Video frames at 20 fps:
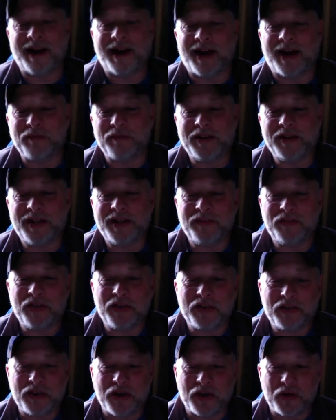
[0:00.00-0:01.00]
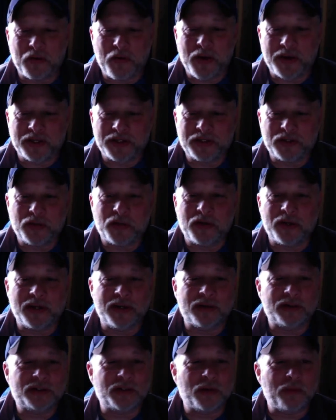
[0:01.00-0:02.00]
I'm going to give you a quick story
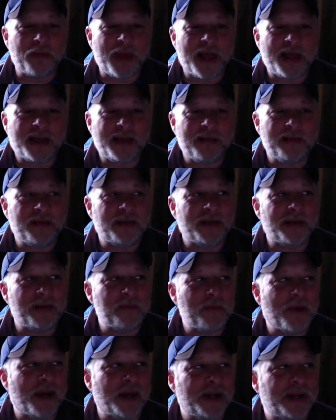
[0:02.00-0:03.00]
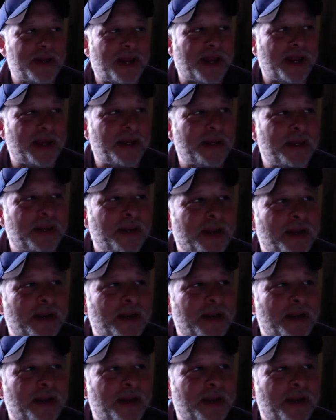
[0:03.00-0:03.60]
here. So back in my day,